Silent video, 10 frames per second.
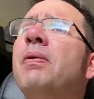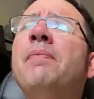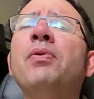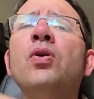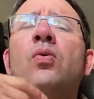
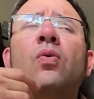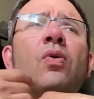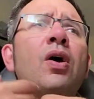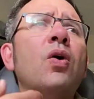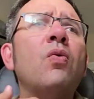people
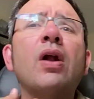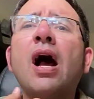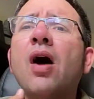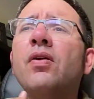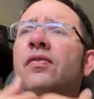who are
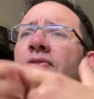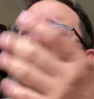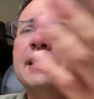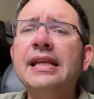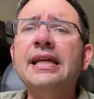out of the
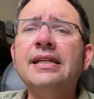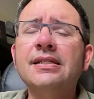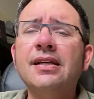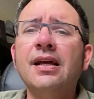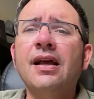cities.